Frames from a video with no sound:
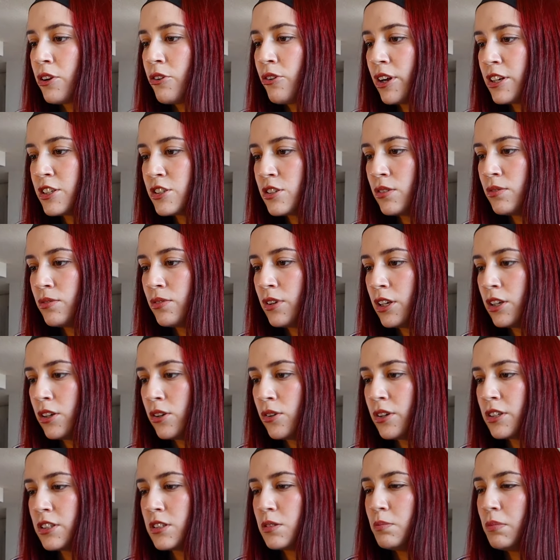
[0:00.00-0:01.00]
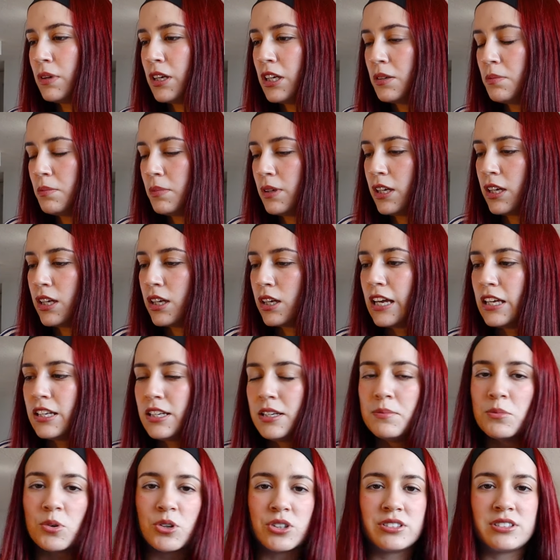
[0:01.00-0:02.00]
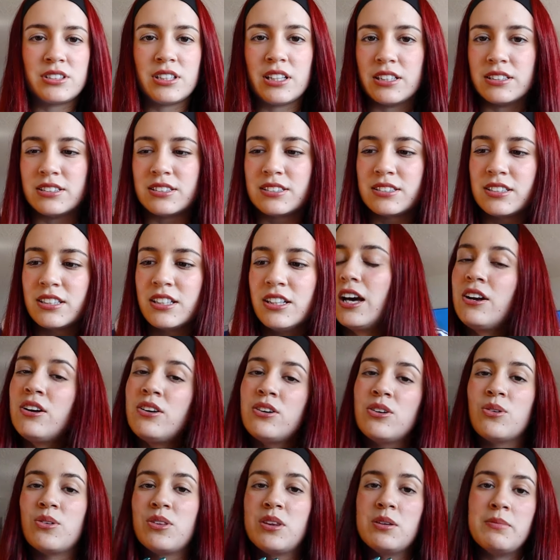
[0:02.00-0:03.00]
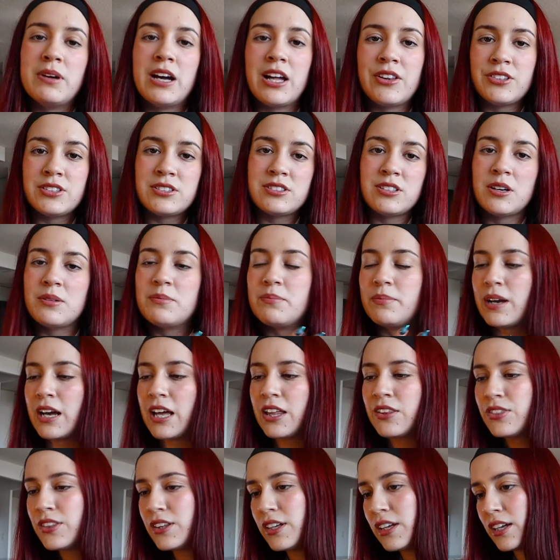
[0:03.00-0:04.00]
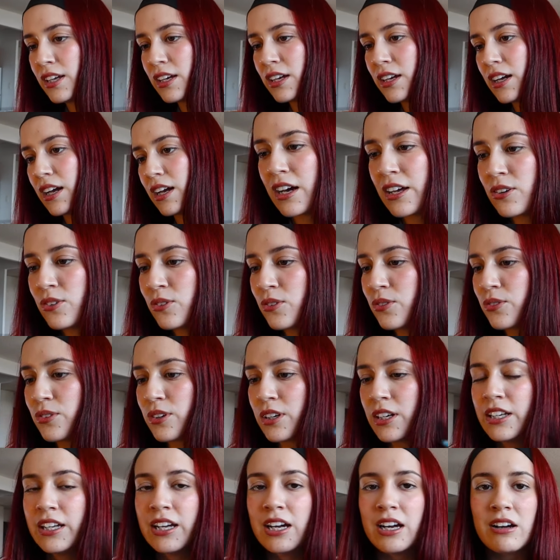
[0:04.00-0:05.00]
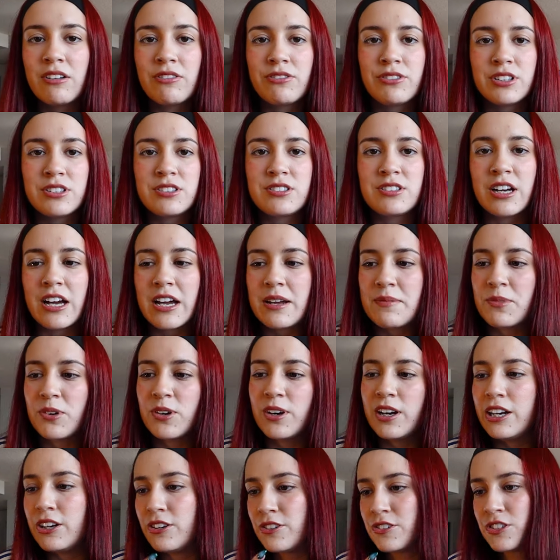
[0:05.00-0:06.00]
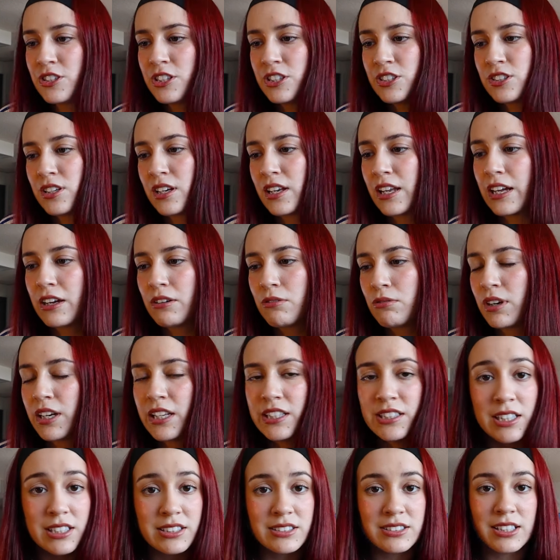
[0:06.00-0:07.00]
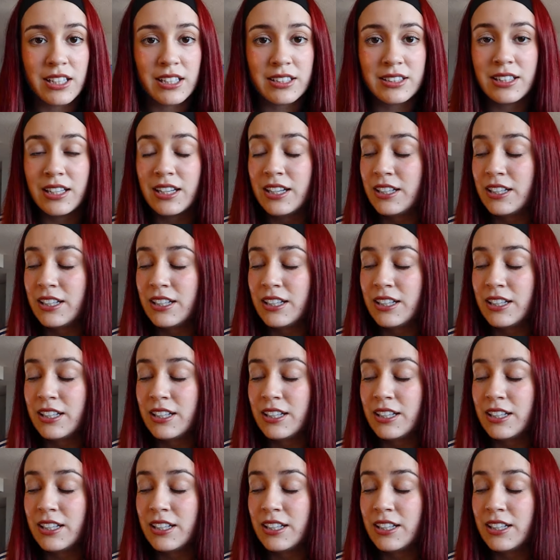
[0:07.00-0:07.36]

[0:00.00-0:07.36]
regression video has made me 80 more cents. I don't know, the math is not mathing. I don't really have the time or energy to like really dissect